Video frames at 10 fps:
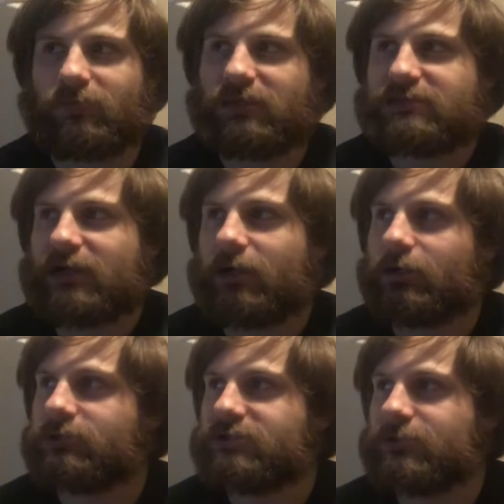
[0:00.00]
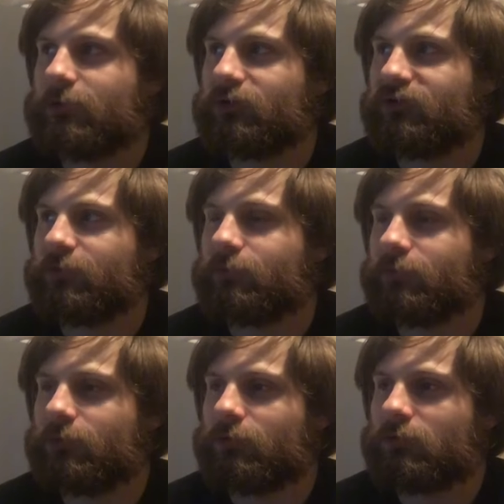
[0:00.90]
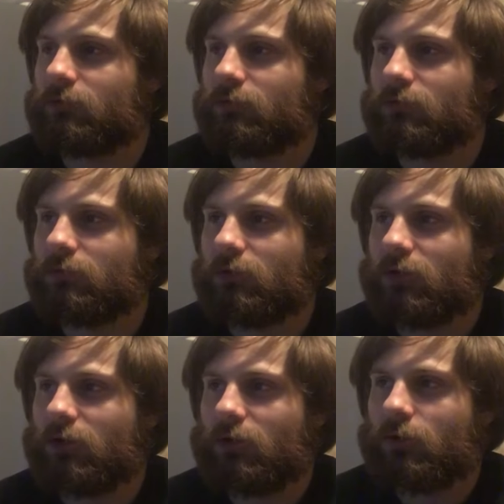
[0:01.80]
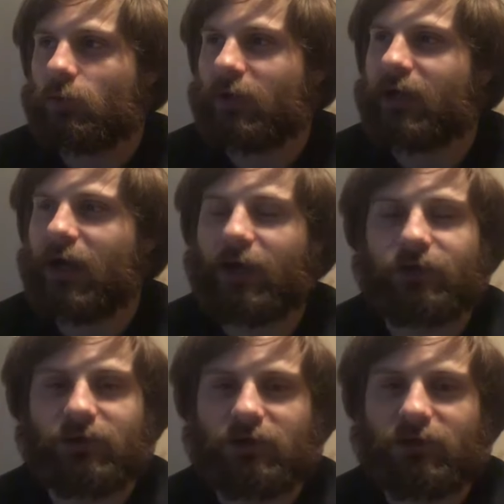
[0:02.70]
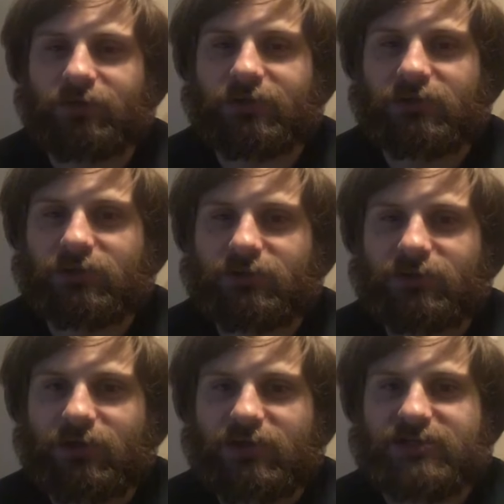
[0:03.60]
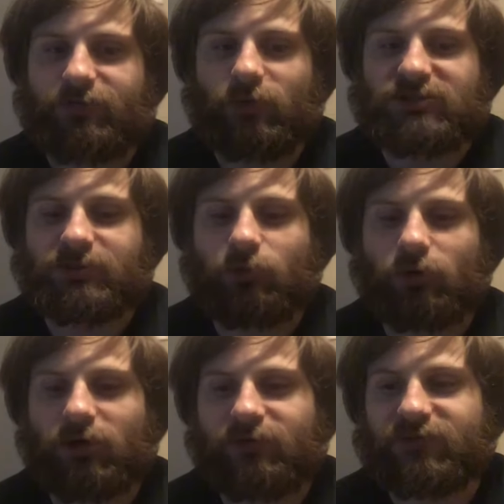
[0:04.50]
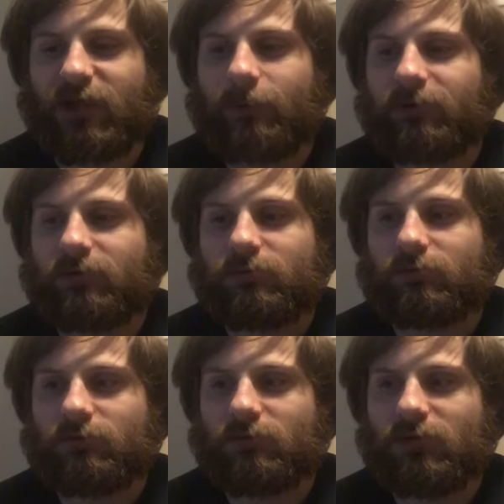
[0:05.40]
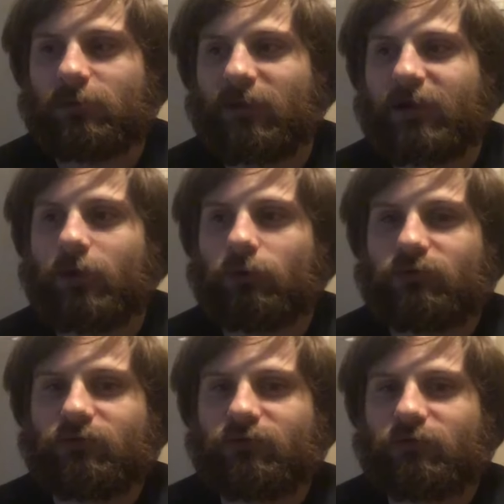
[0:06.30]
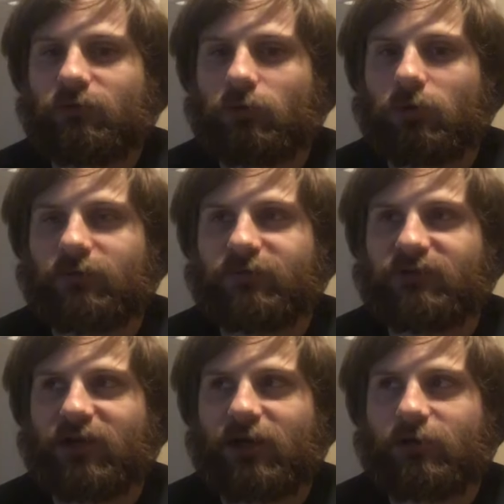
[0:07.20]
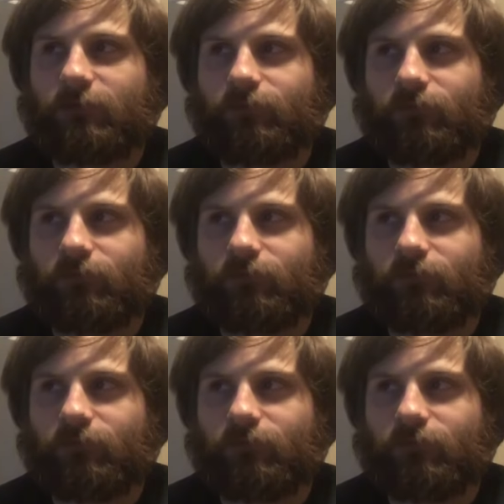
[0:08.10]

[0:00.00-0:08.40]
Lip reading: That's kind of just the most simple way I think of it, is if it wasn't important enough to happen in my notes, or if it's not